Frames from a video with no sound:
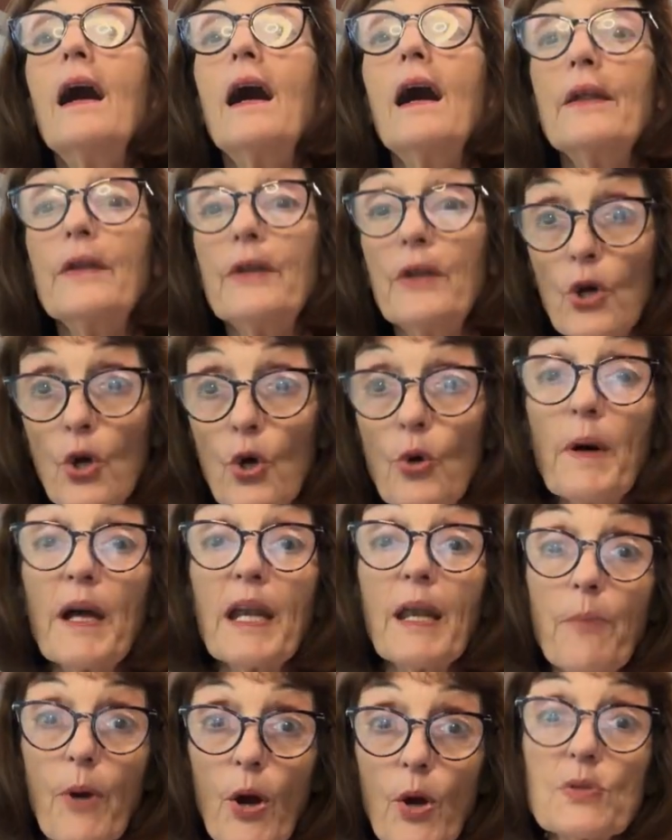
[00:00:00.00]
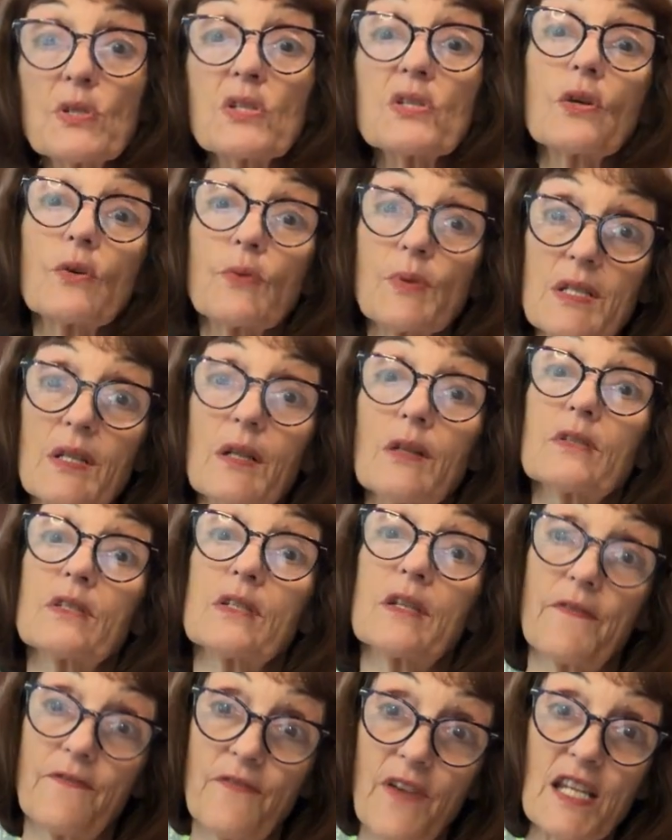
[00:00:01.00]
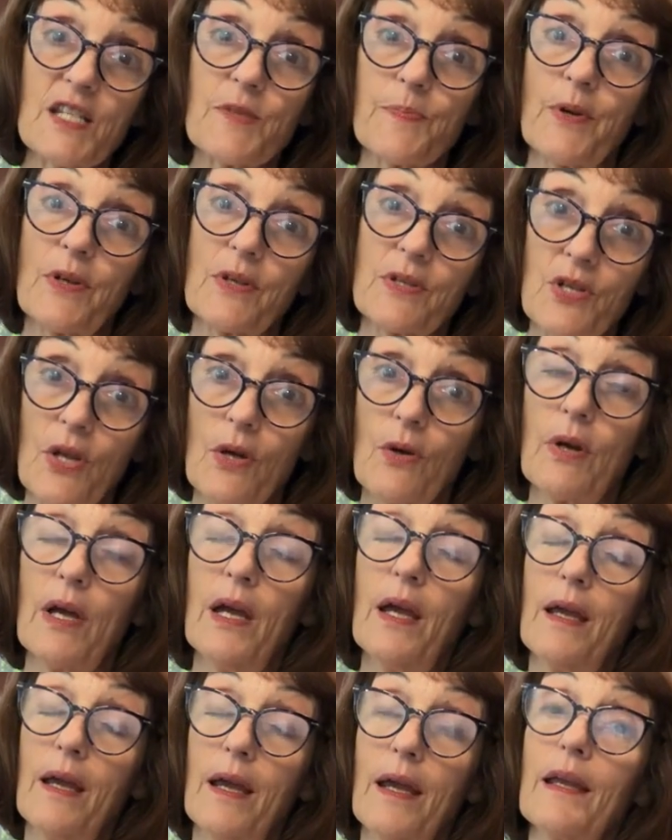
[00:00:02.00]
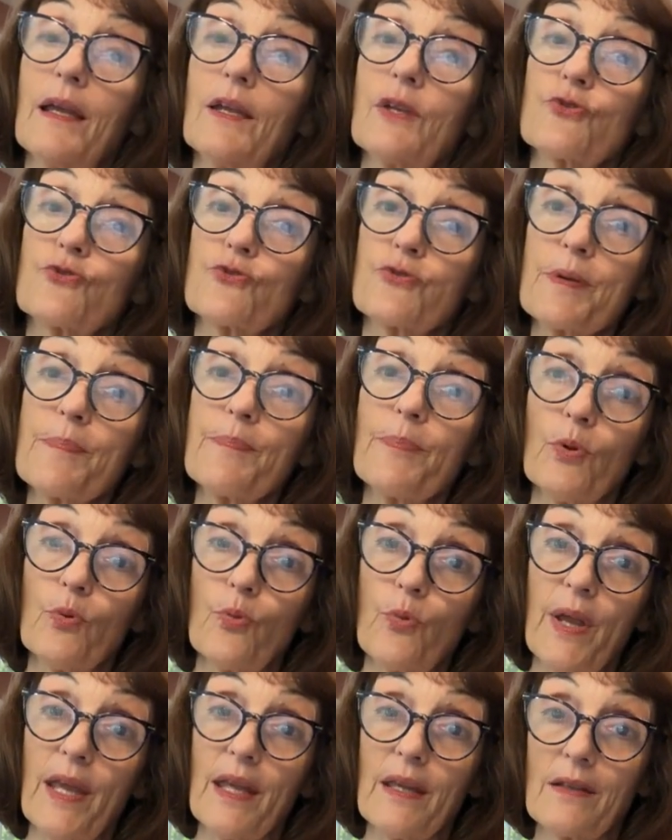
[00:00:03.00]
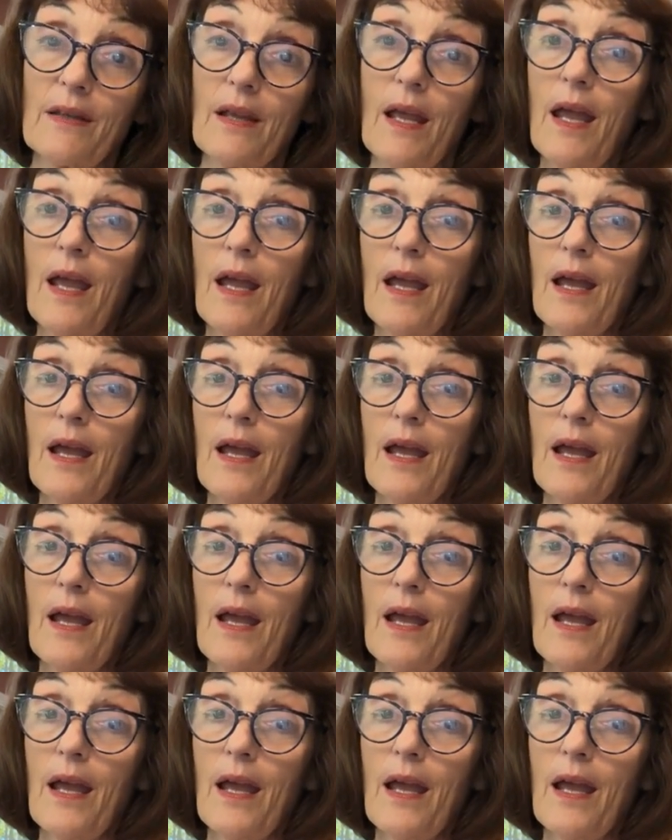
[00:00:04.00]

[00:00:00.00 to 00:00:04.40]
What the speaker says: and nobody posts their results on Facebook, so a triple win.